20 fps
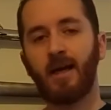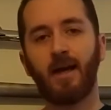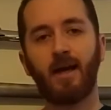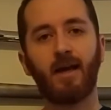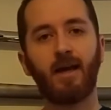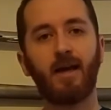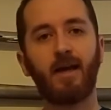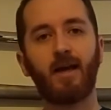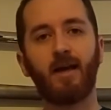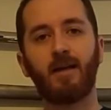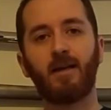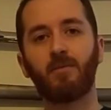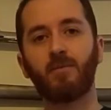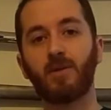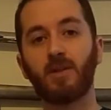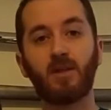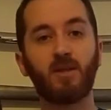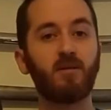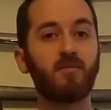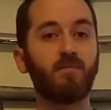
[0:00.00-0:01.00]
and I
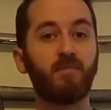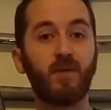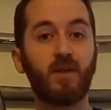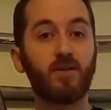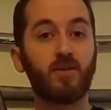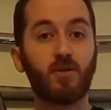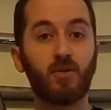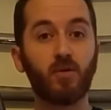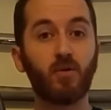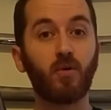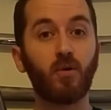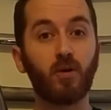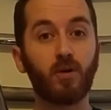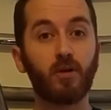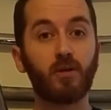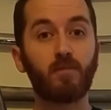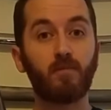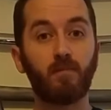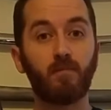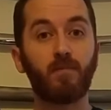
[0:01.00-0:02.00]
would say in
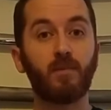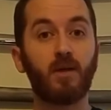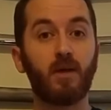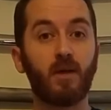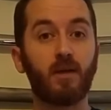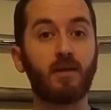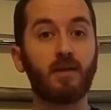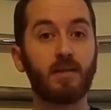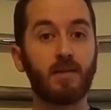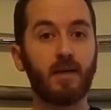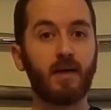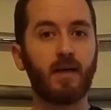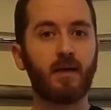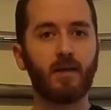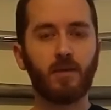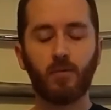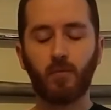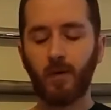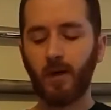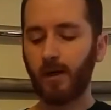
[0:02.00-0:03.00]
sword
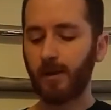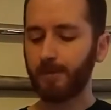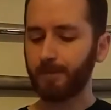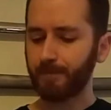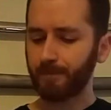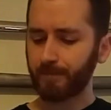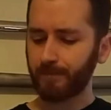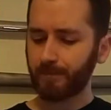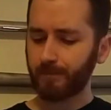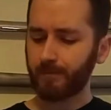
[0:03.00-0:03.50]
design as well.